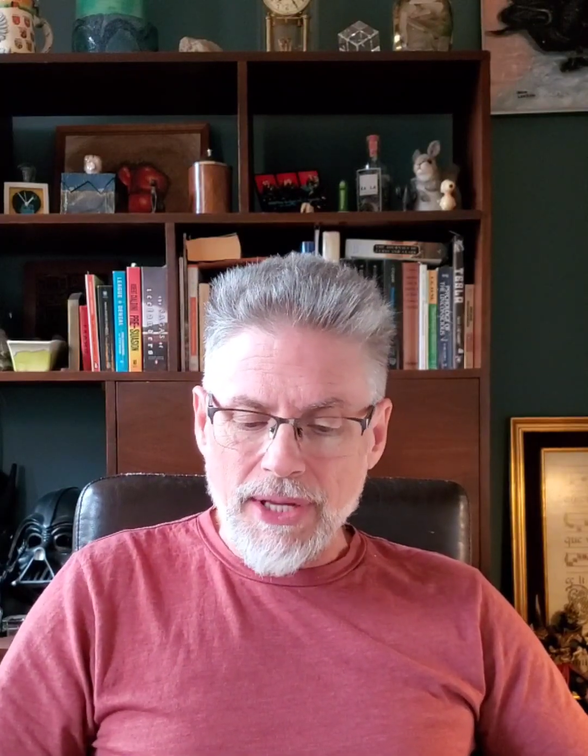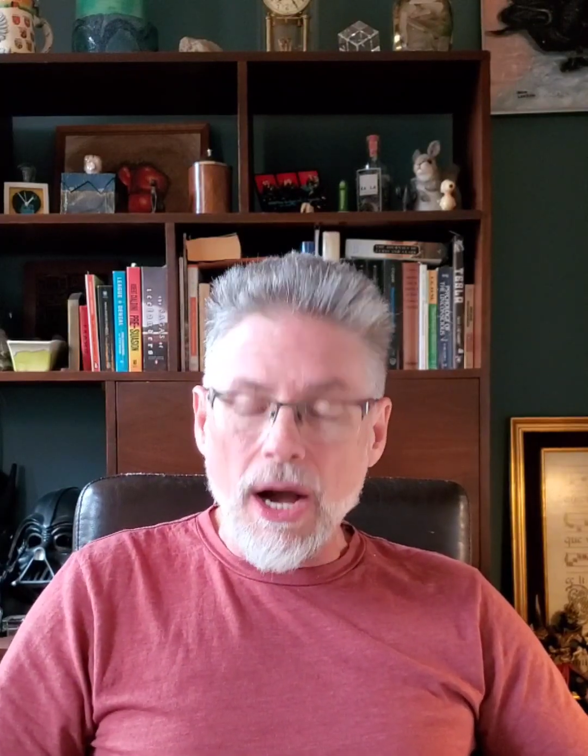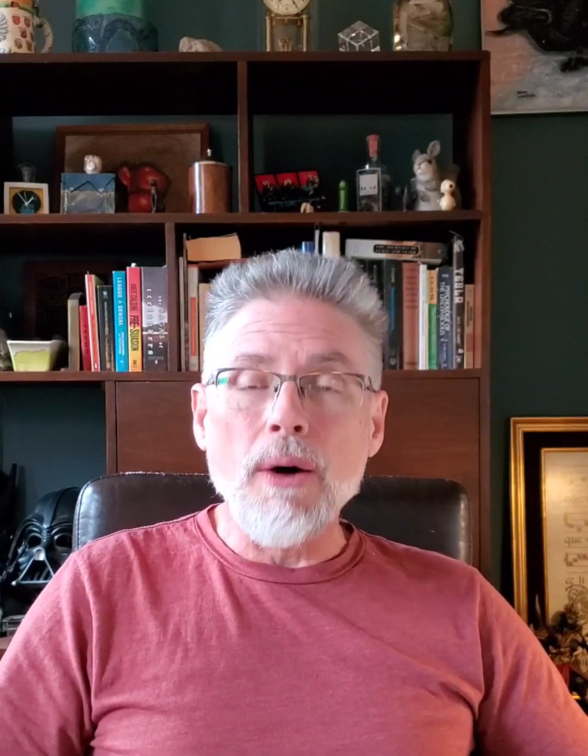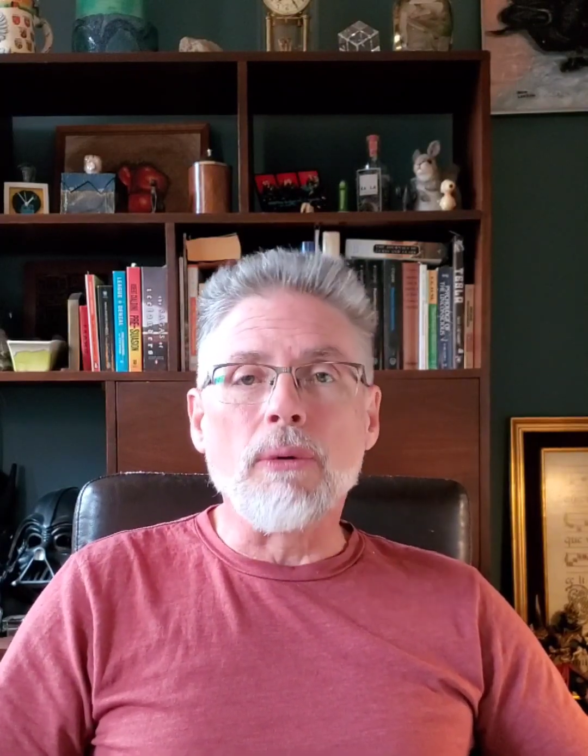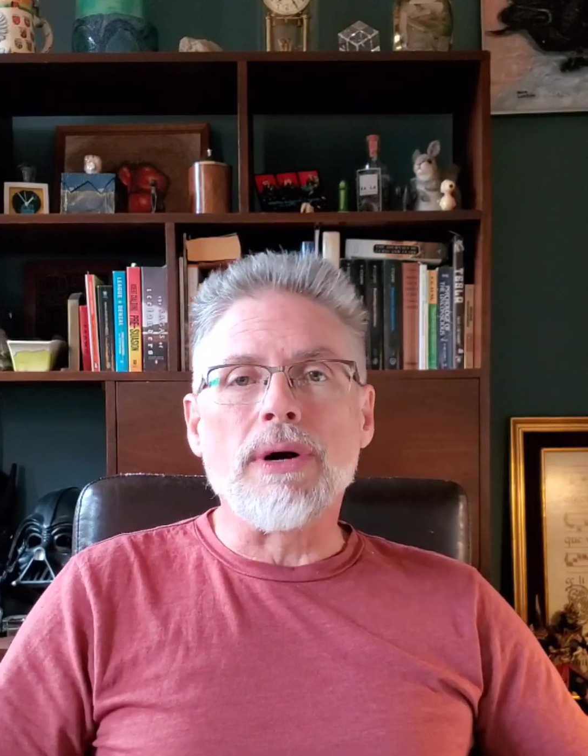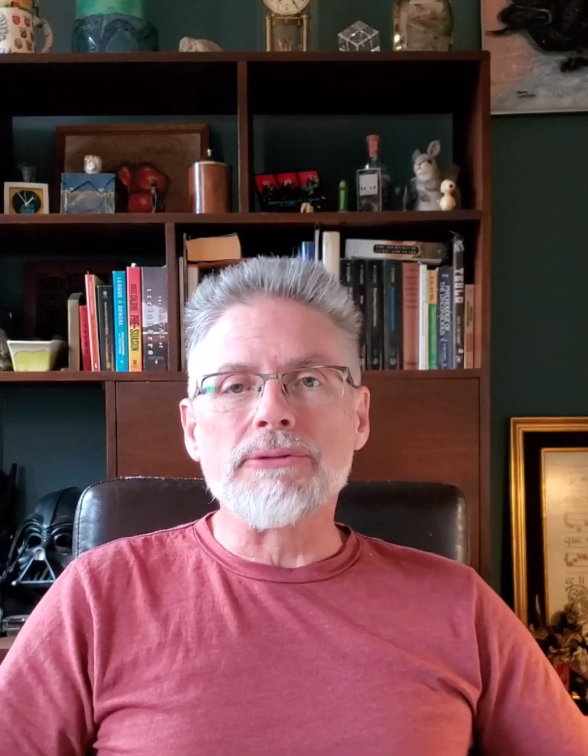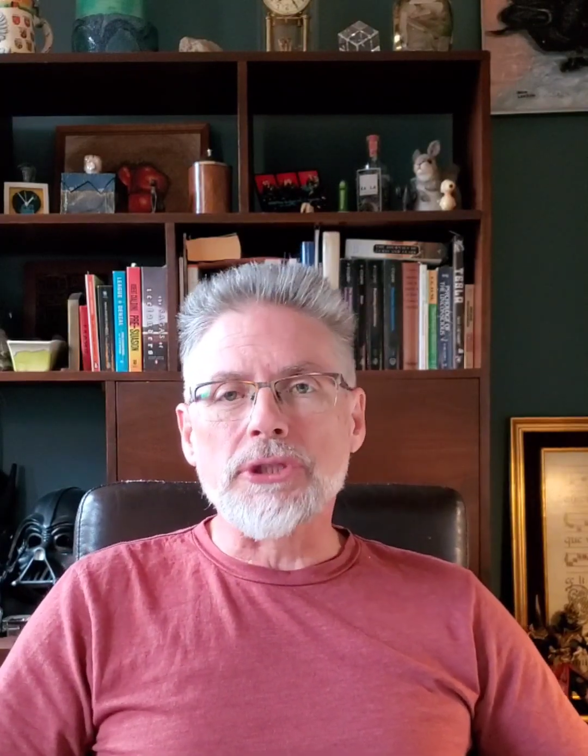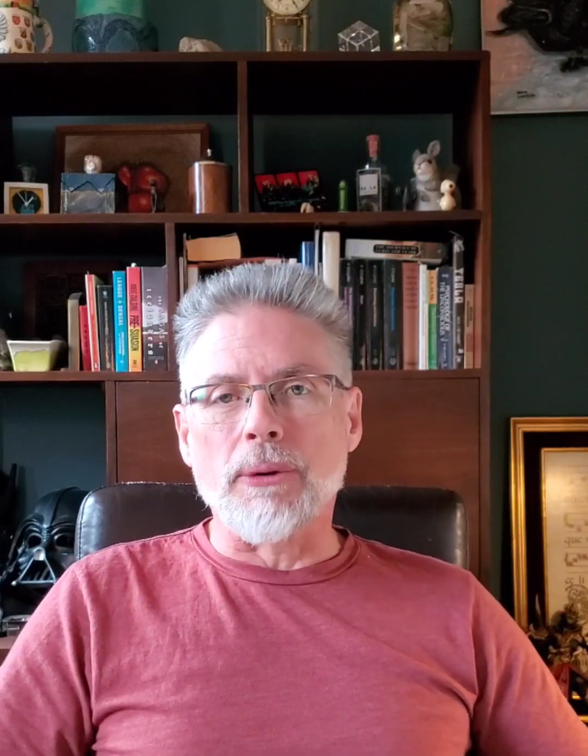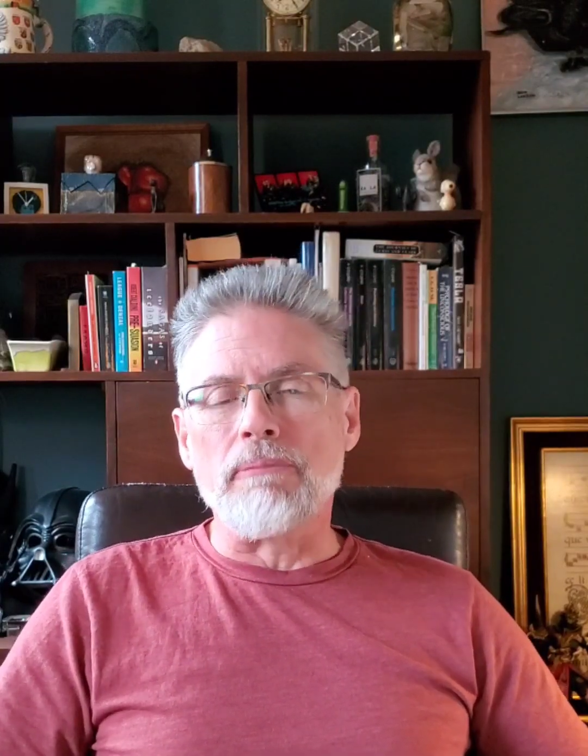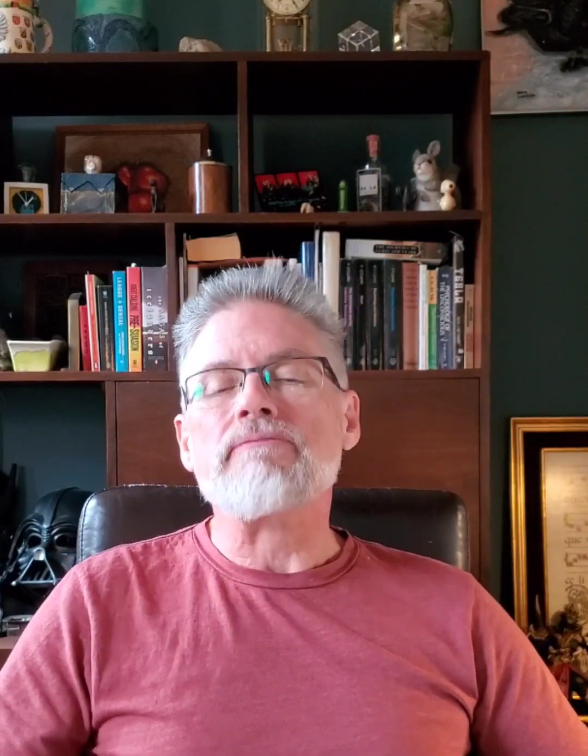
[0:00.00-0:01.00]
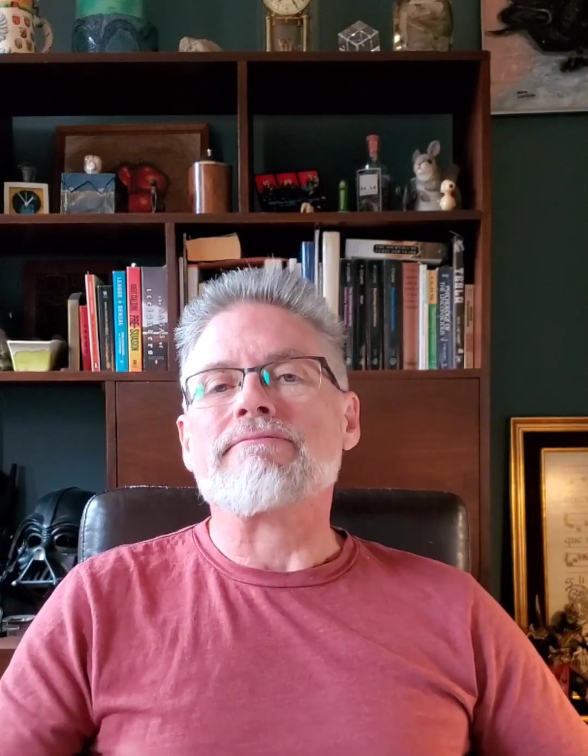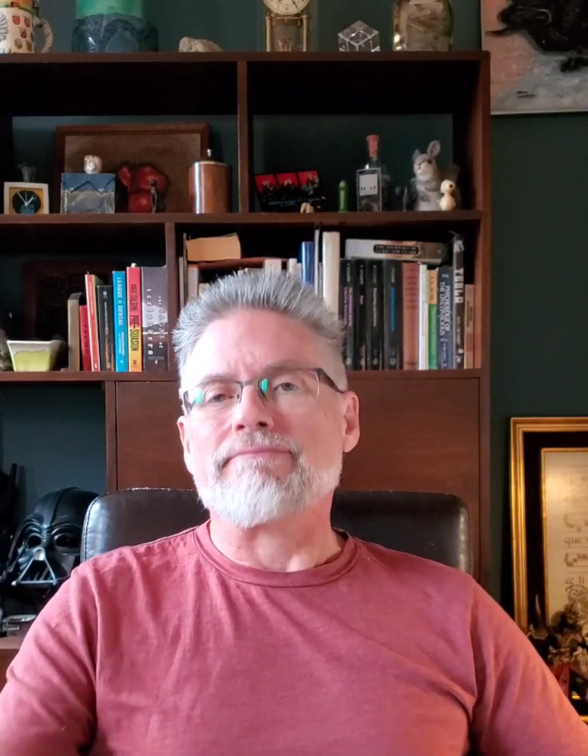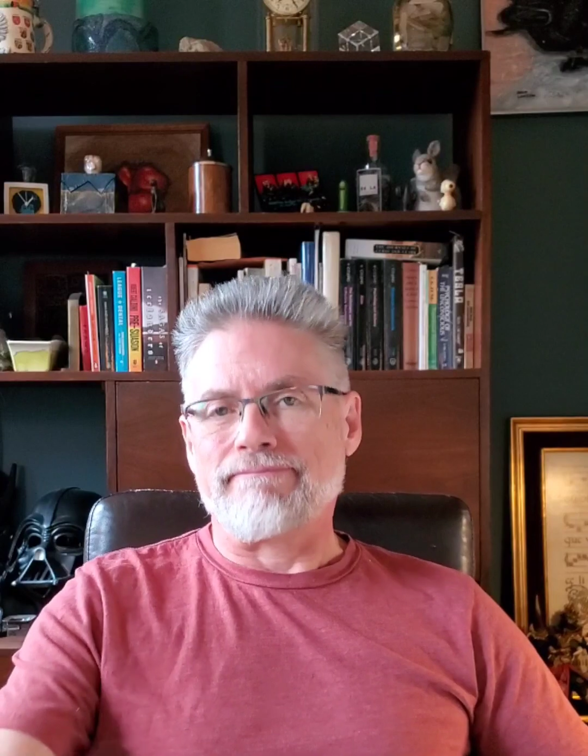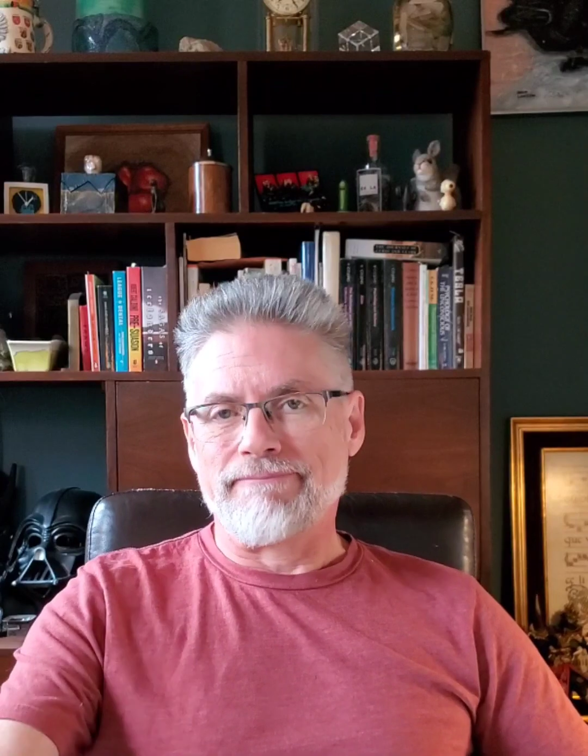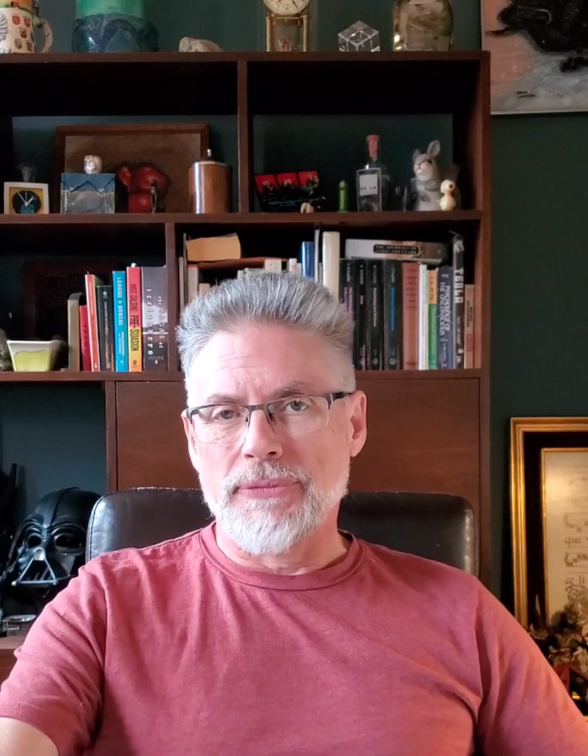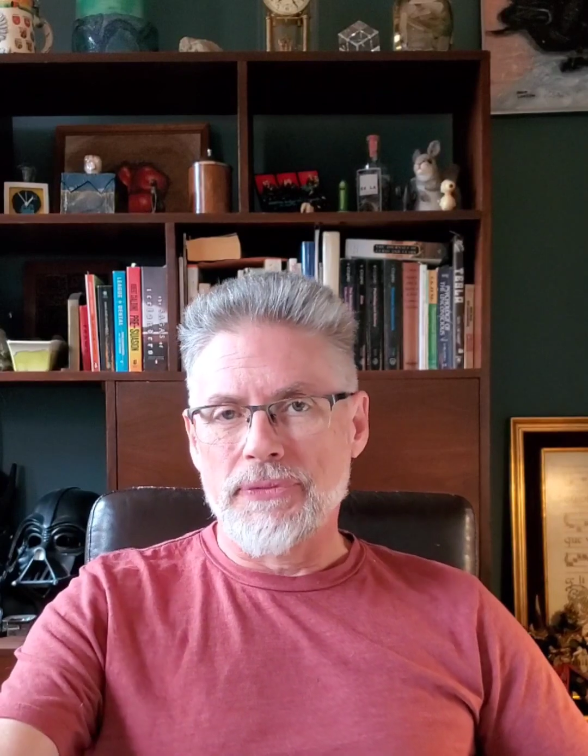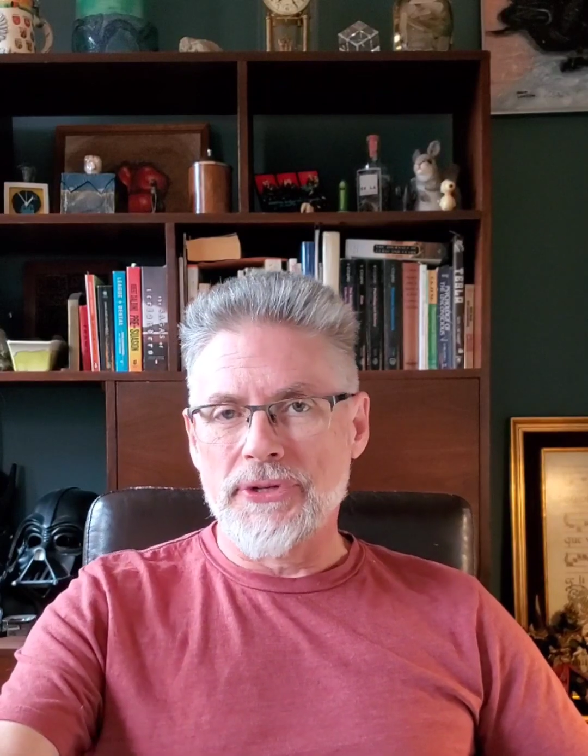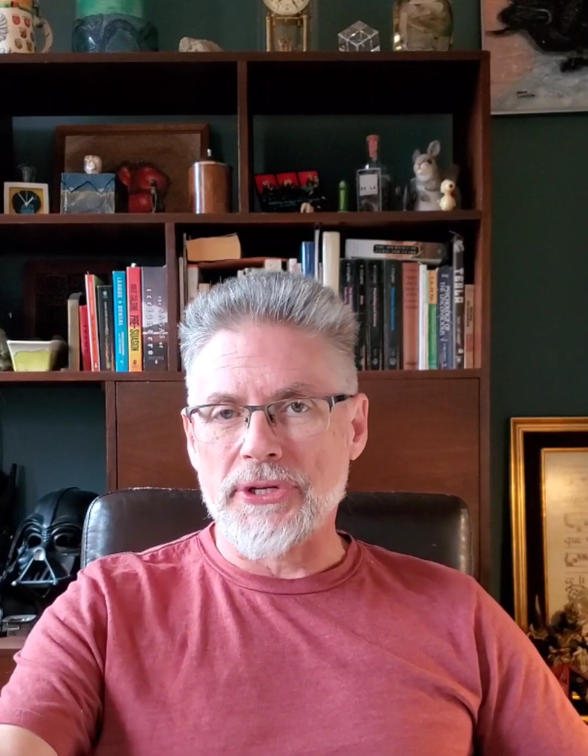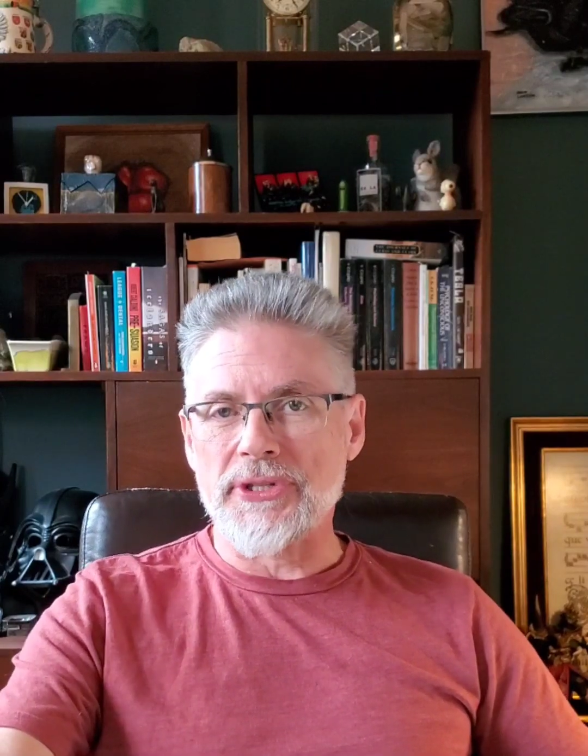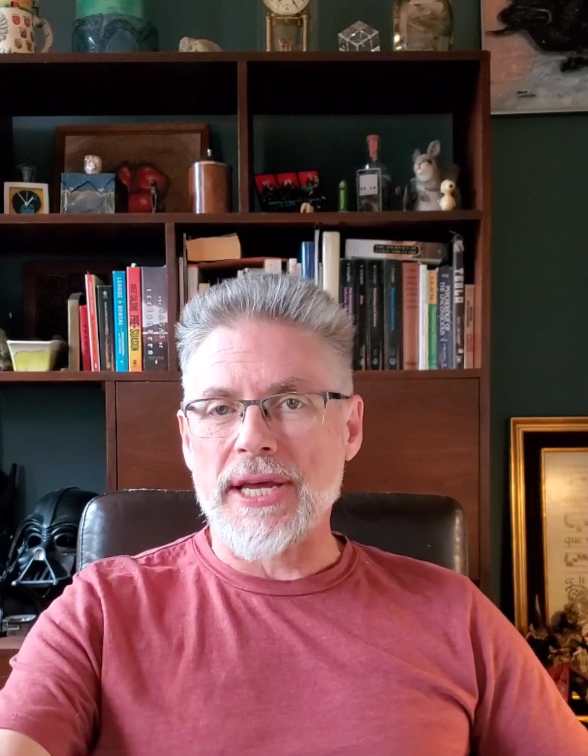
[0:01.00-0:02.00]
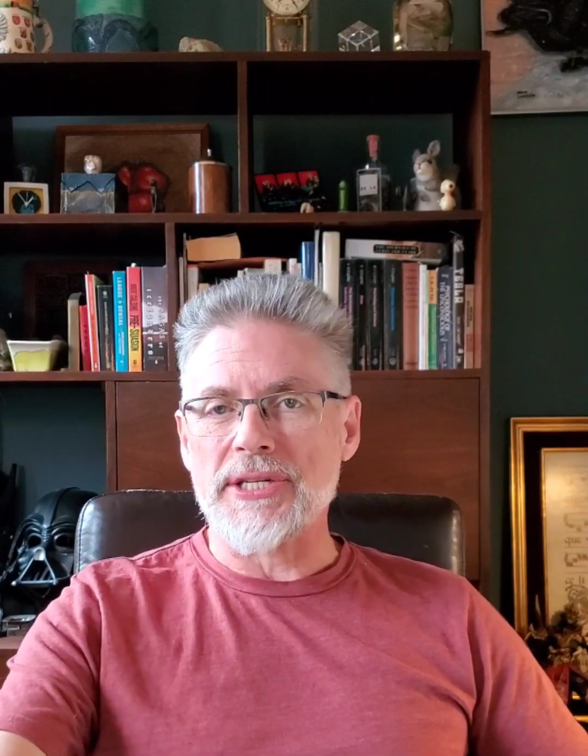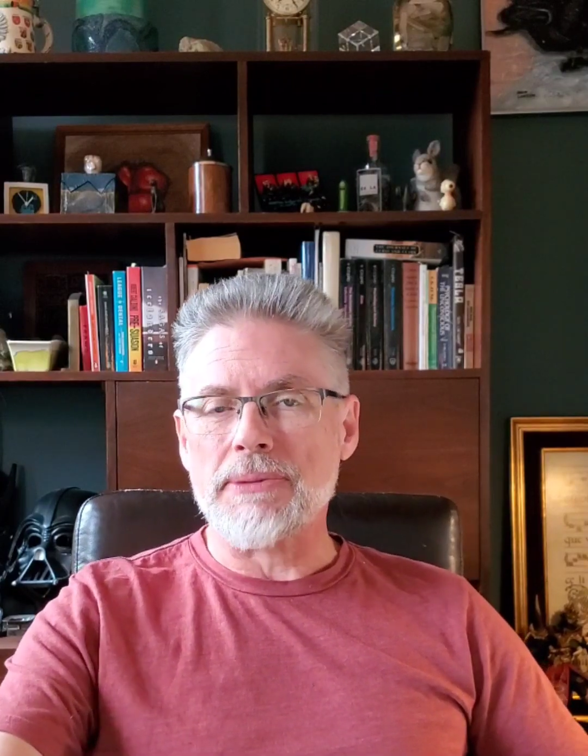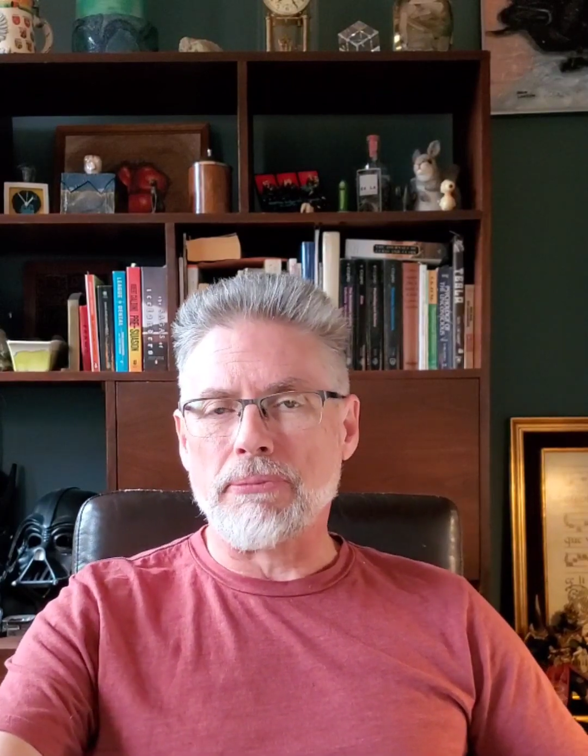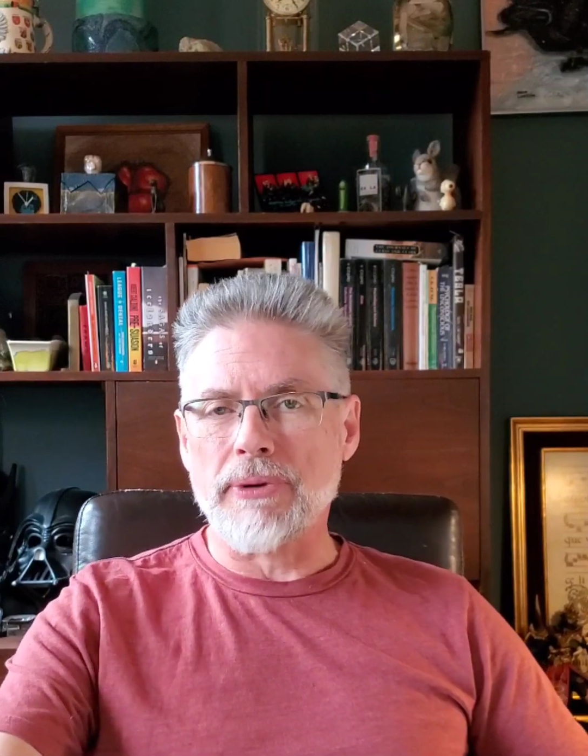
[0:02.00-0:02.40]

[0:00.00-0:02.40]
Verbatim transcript: Oh, so success